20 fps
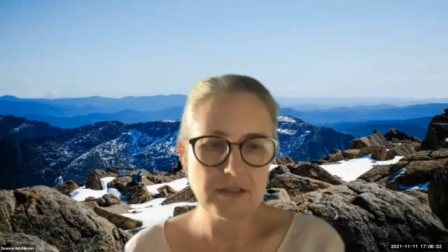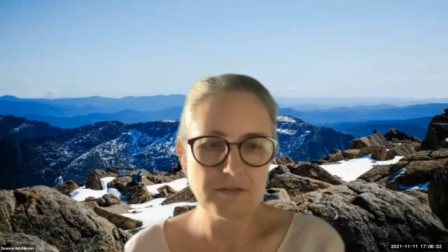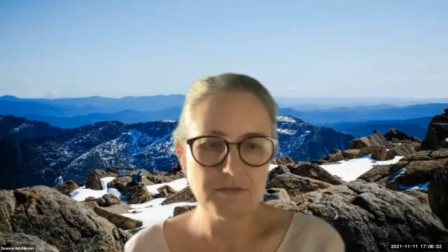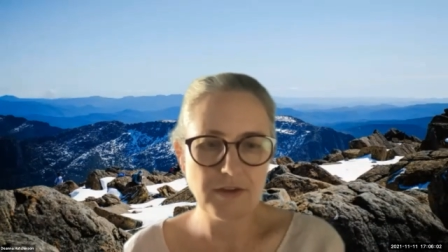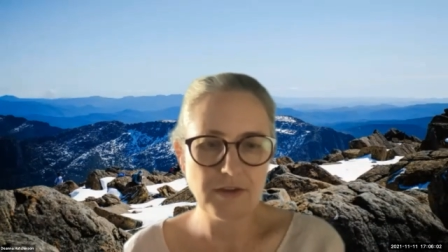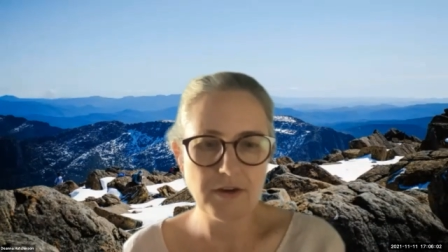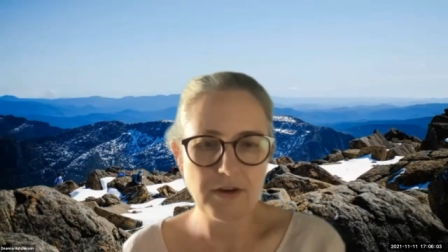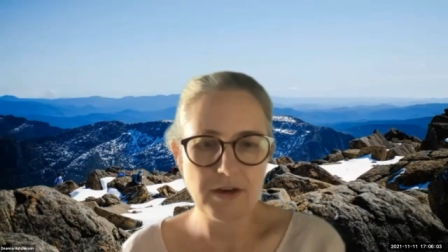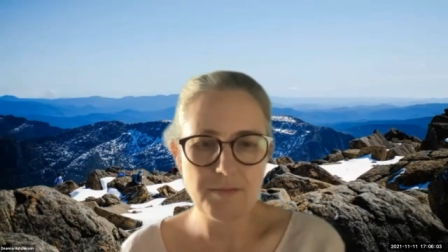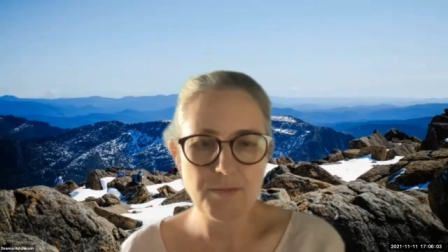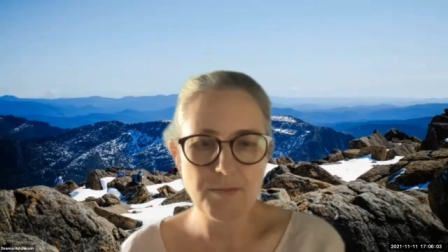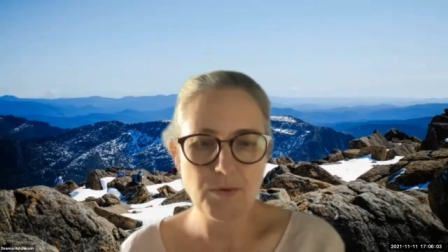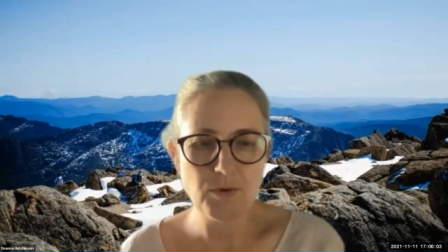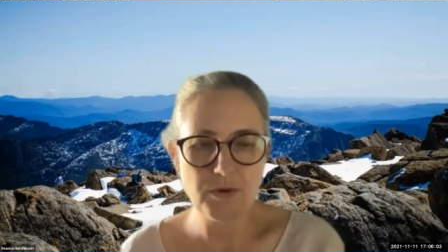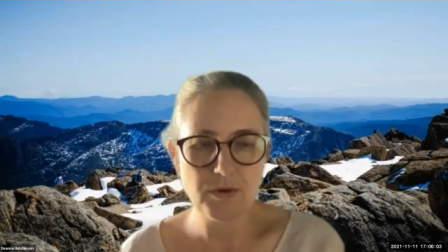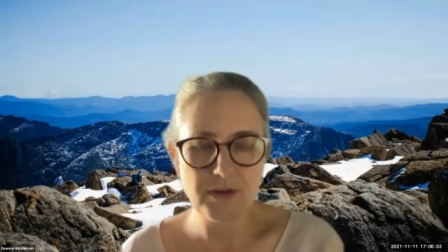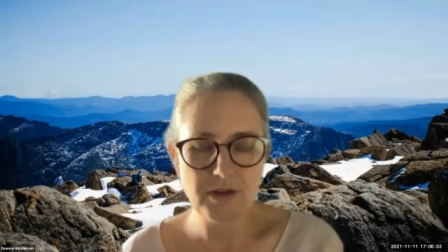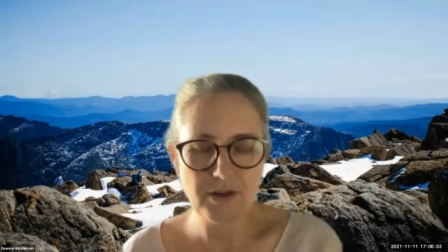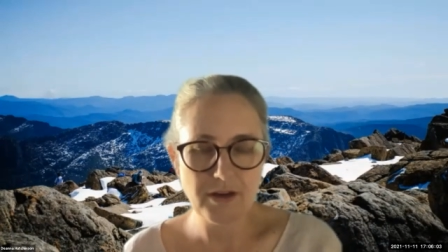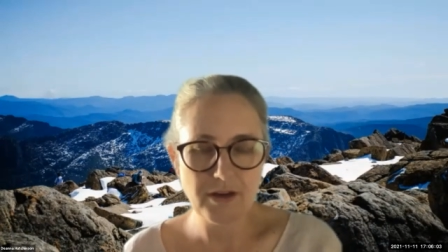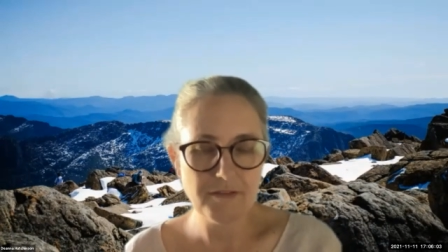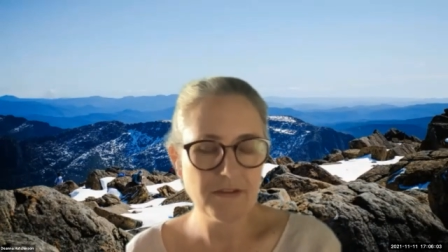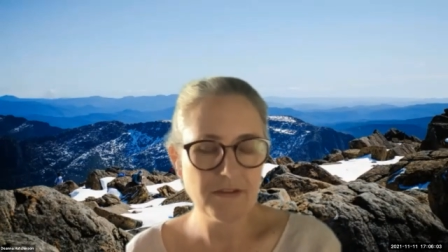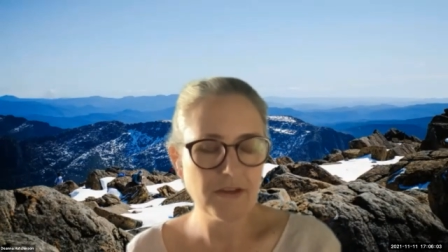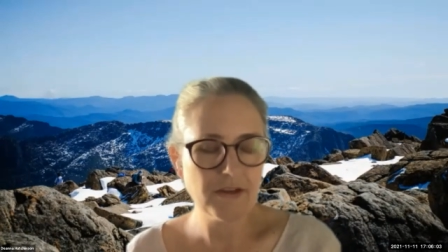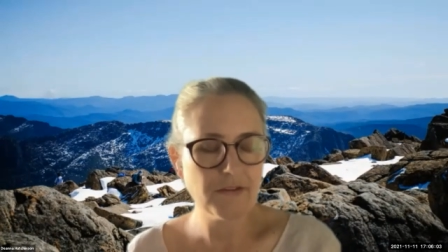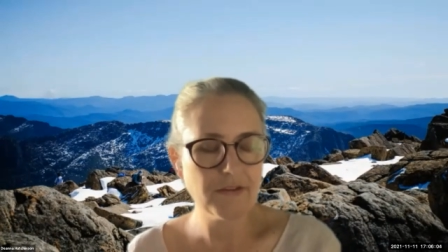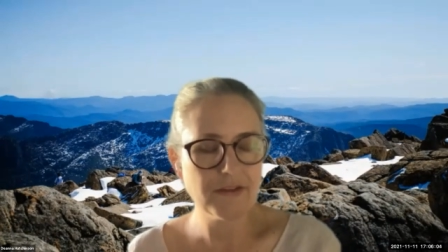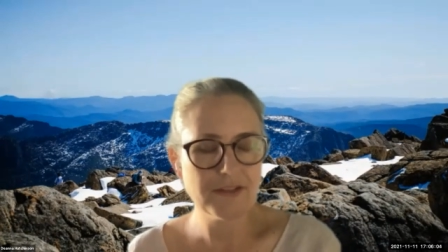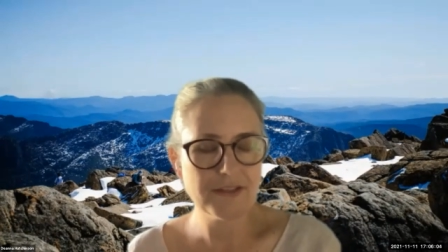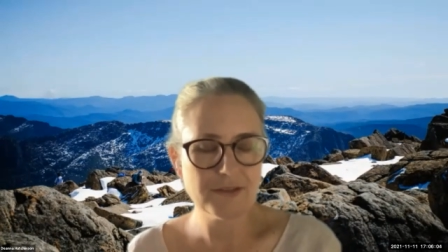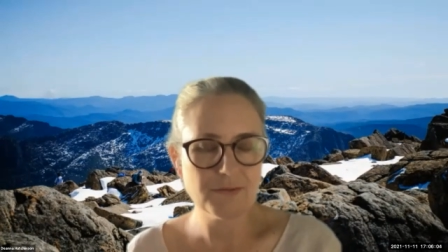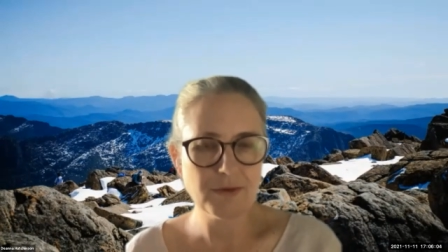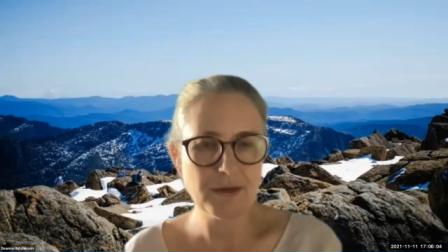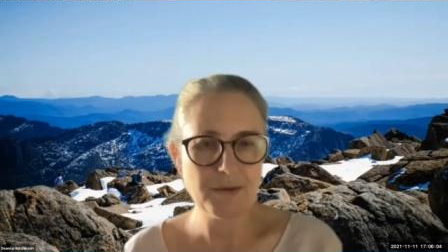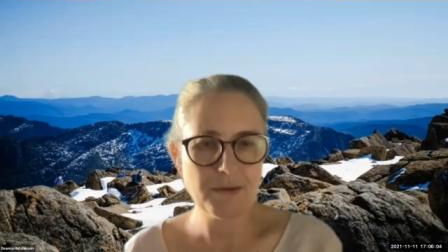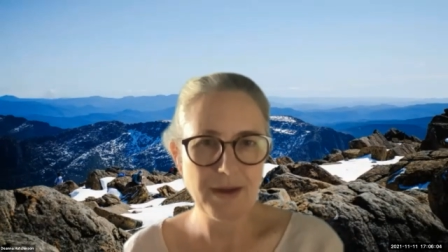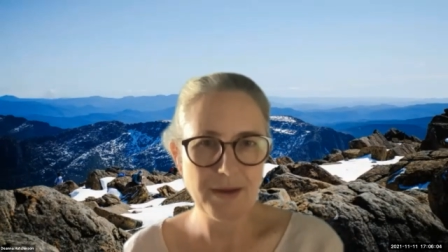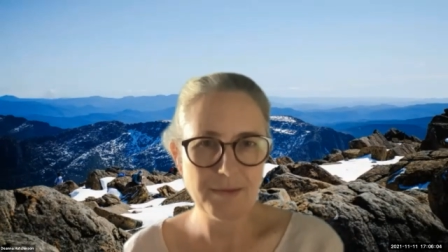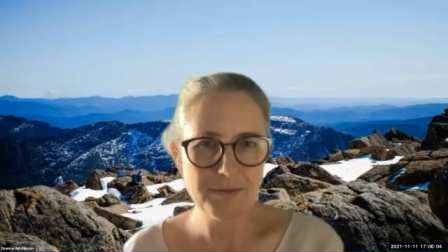is very important and i feel that this
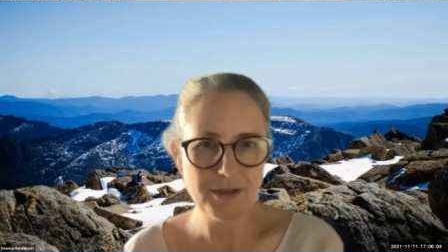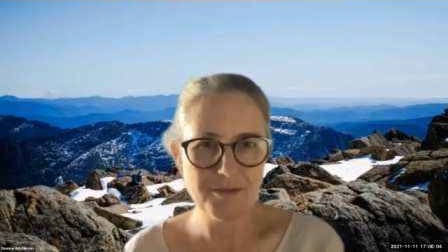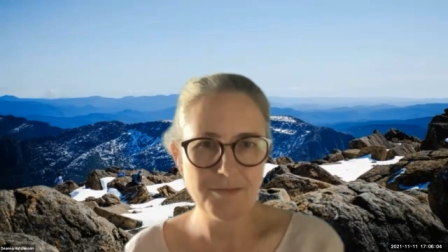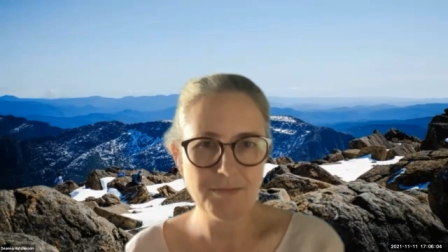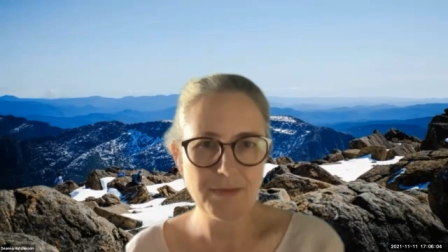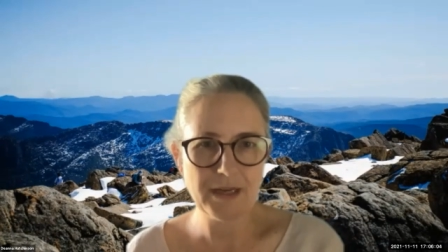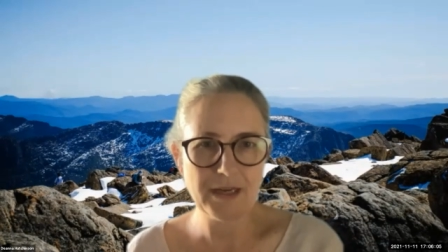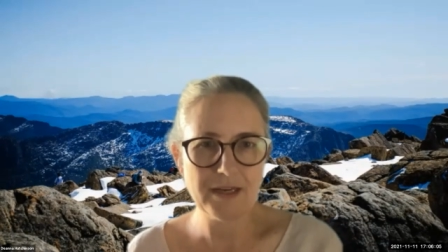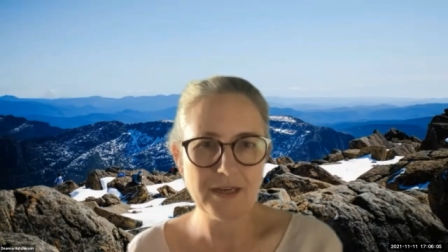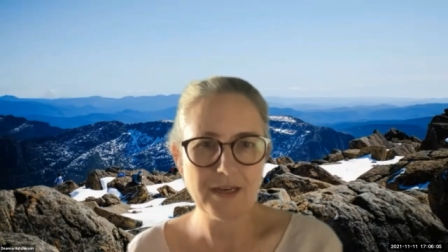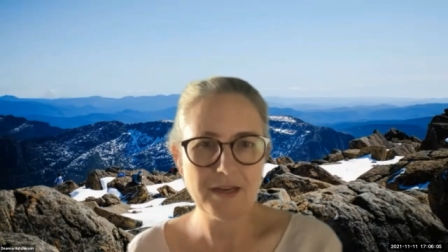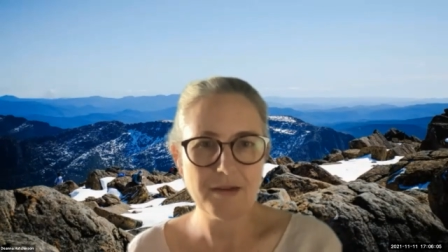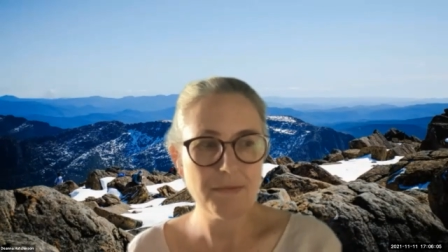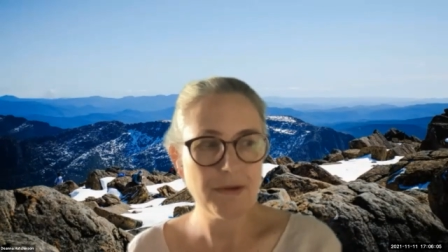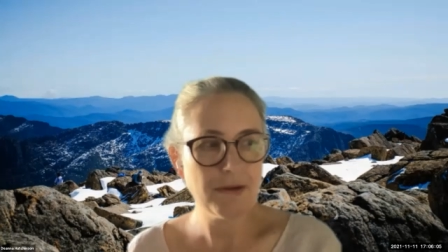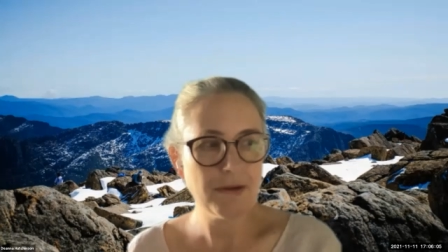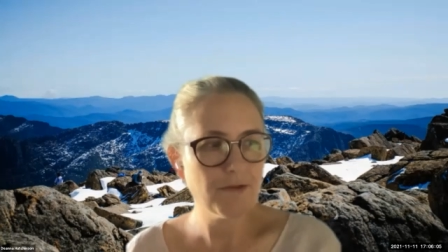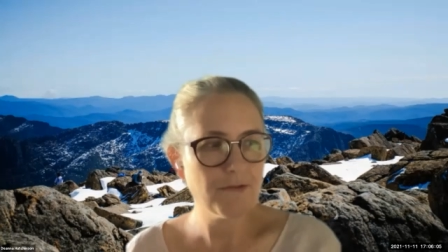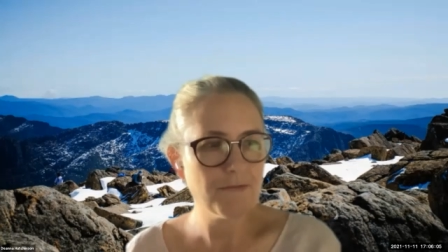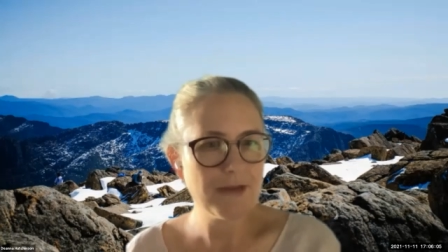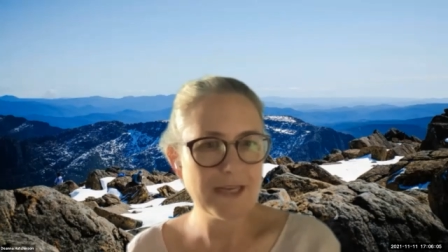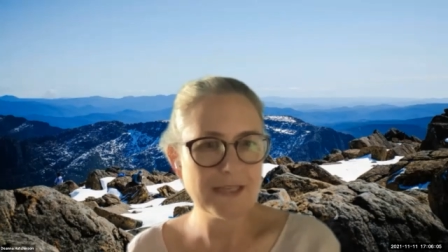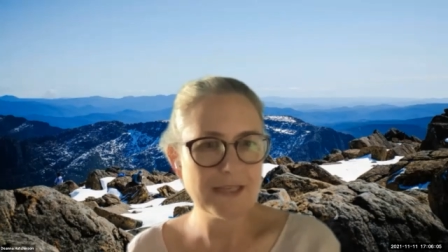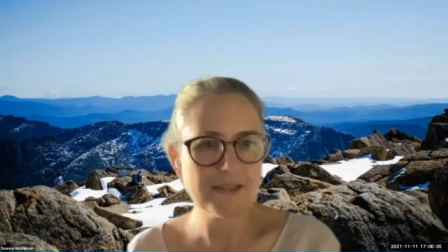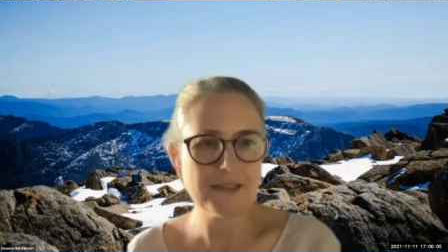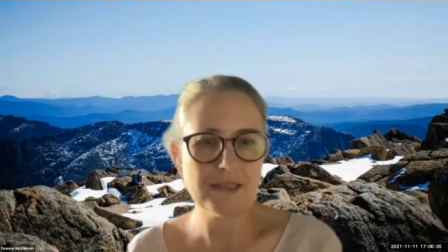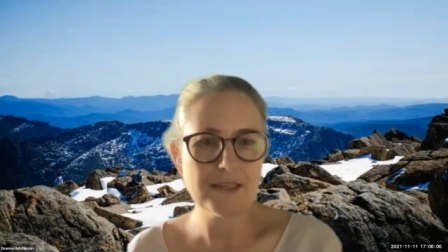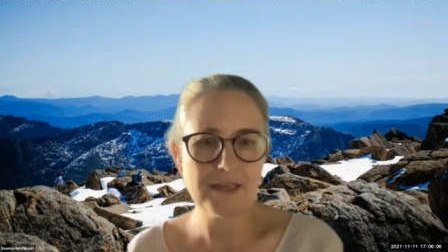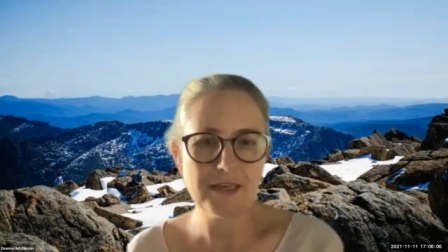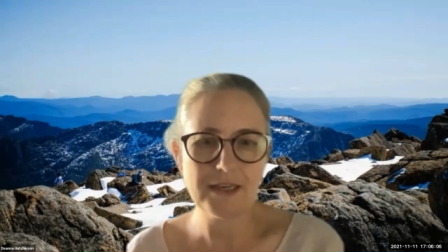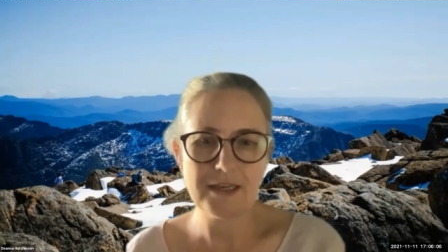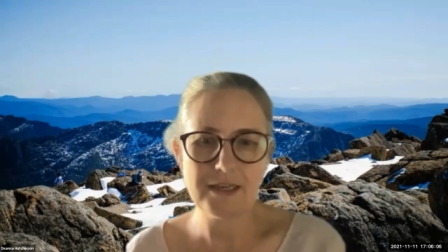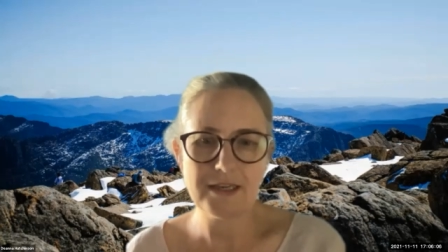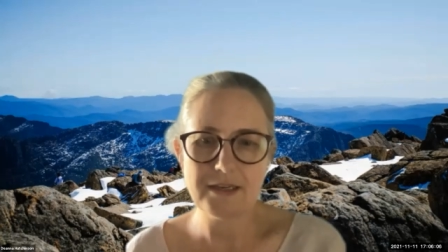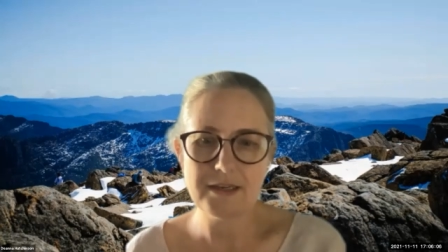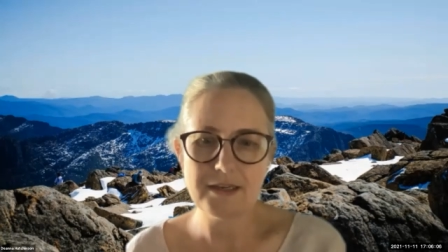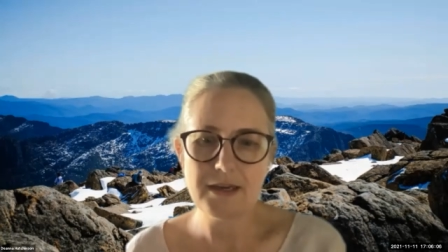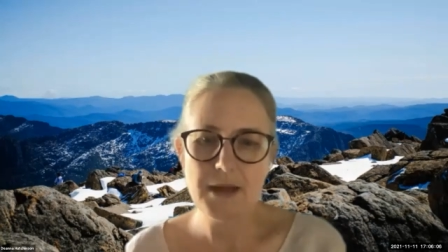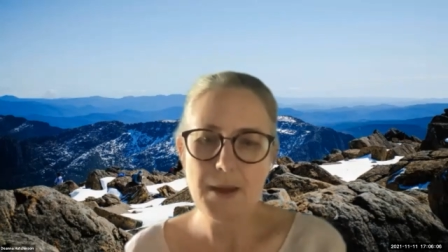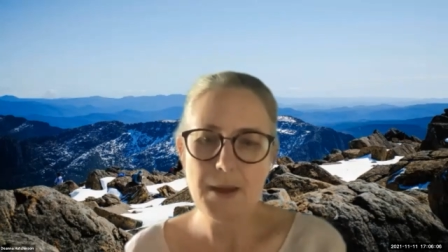week perhaps i've been a bit remiss in,
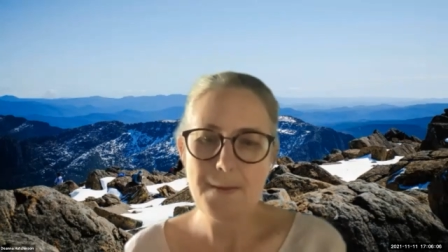in